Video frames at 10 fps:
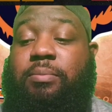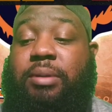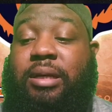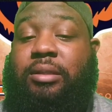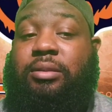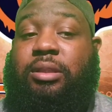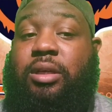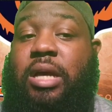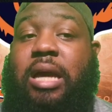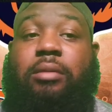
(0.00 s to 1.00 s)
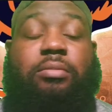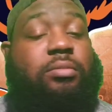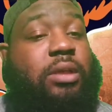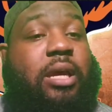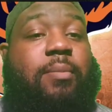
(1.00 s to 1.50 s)
But you know,
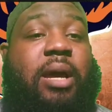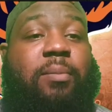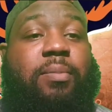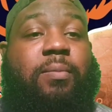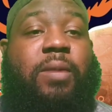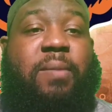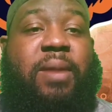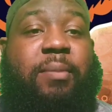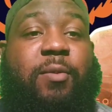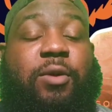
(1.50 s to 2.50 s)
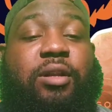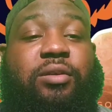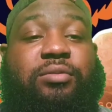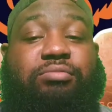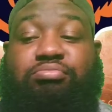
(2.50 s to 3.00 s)
it might be one of
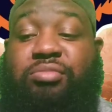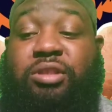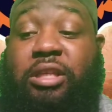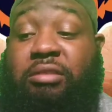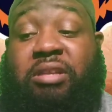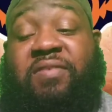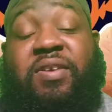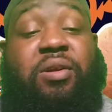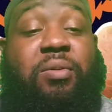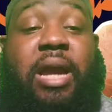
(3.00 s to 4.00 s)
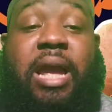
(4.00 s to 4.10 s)
those difficult